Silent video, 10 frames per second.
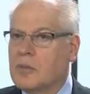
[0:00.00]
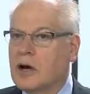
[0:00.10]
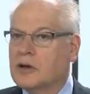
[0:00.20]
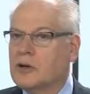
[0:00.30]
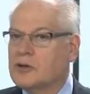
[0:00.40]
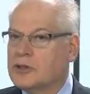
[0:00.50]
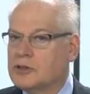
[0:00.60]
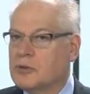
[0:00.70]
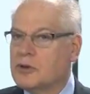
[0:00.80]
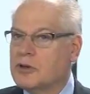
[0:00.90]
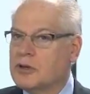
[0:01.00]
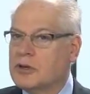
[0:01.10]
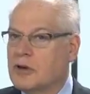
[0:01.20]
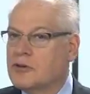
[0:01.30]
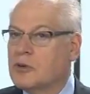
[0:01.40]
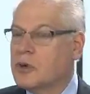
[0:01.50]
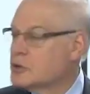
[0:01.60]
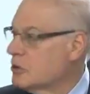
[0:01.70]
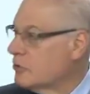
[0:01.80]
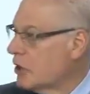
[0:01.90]
prognoses within a few
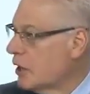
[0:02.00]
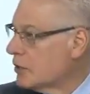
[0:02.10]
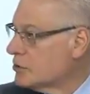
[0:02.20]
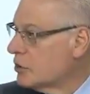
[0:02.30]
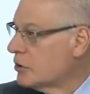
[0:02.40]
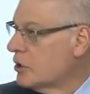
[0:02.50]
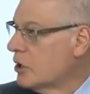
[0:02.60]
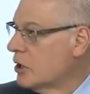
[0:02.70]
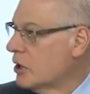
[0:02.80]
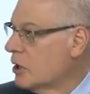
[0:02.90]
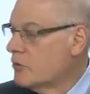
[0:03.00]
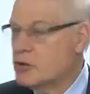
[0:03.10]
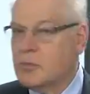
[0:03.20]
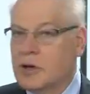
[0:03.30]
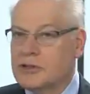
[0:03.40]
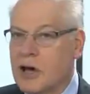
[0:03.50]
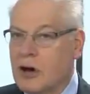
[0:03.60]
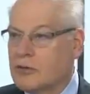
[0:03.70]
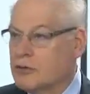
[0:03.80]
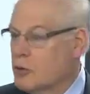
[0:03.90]
weeks of an accident. A few months
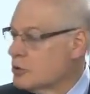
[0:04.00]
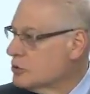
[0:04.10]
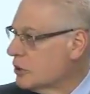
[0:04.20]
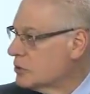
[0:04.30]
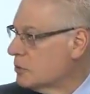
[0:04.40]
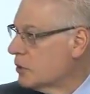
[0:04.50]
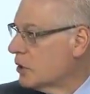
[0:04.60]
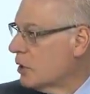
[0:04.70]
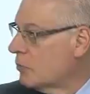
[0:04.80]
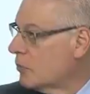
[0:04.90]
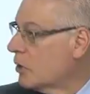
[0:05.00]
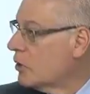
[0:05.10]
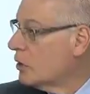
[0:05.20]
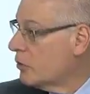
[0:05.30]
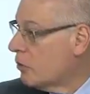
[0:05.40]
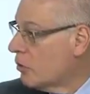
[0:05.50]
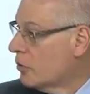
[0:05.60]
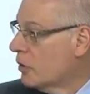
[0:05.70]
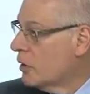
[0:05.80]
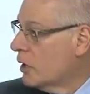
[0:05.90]
out, of course, things become
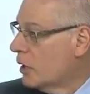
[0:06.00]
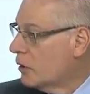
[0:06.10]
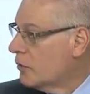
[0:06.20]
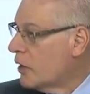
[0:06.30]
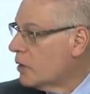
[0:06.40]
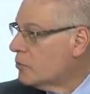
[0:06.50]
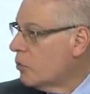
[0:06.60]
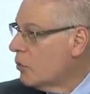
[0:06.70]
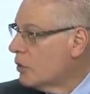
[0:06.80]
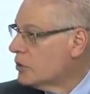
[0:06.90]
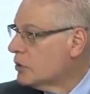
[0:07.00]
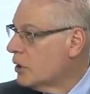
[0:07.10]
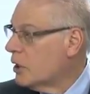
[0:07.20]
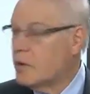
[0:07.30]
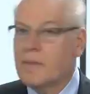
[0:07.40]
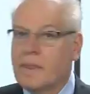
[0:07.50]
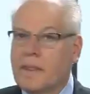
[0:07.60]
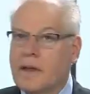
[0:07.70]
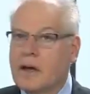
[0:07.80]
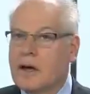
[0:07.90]
clearer, and at that point,
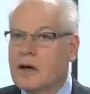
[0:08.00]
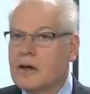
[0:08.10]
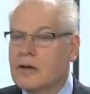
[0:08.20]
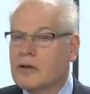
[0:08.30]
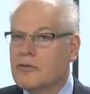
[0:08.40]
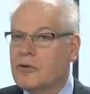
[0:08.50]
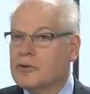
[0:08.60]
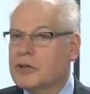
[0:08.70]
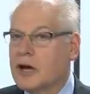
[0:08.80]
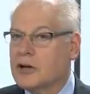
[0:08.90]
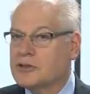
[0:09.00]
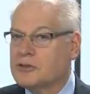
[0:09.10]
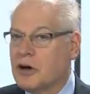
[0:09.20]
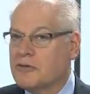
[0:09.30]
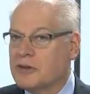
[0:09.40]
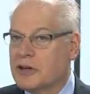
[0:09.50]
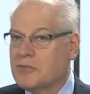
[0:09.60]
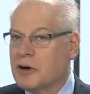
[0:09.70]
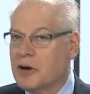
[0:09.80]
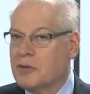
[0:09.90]
the first catastrophic
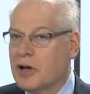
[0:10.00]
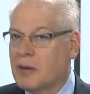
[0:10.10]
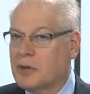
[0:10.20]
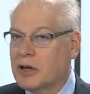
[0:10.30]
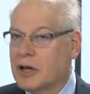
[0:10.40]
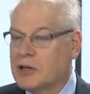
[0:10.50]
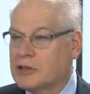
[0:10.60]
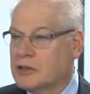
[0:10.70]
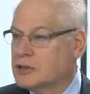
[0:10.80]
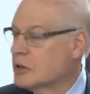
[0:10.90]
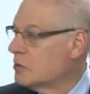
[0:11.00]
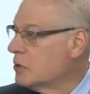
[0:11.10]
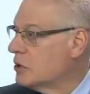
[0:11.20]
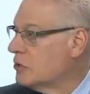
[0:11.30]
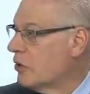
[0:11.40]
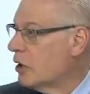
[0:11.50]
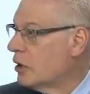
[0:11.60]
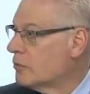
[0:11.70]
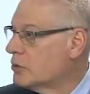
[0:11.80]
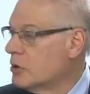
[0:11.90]
impairment applications can be
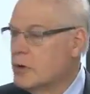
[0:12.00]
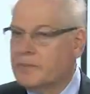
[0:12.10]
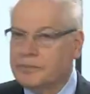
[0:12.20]
developed.